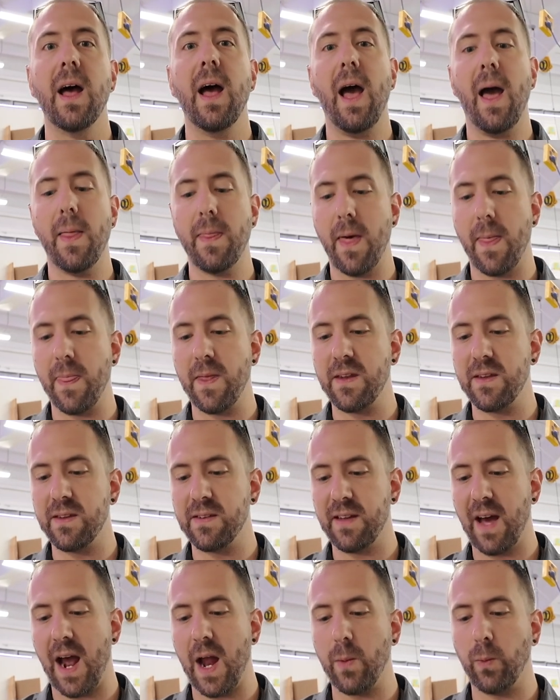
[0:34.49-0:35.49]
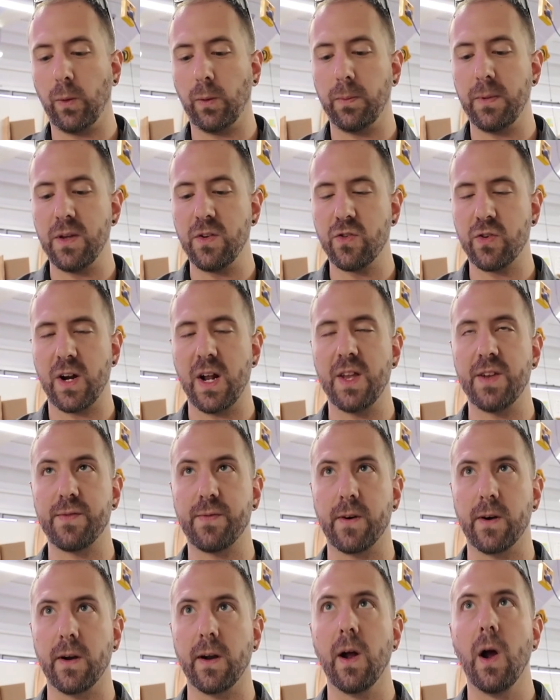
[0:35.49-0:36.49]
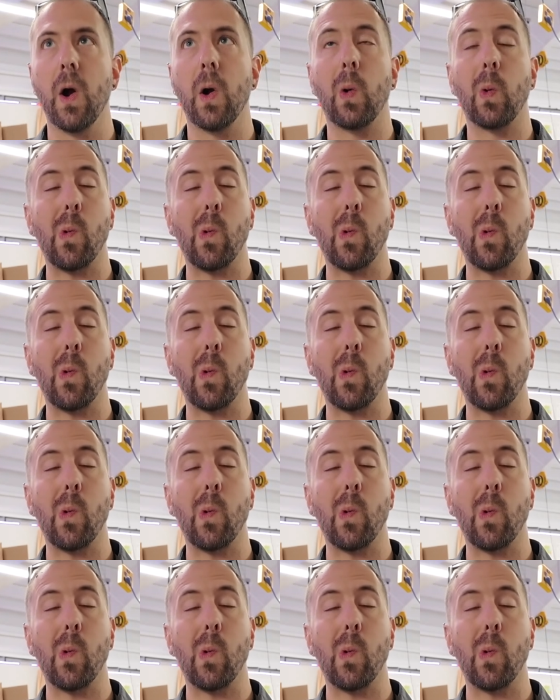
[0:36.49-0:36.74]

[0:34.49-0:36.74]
and then the design will be transferred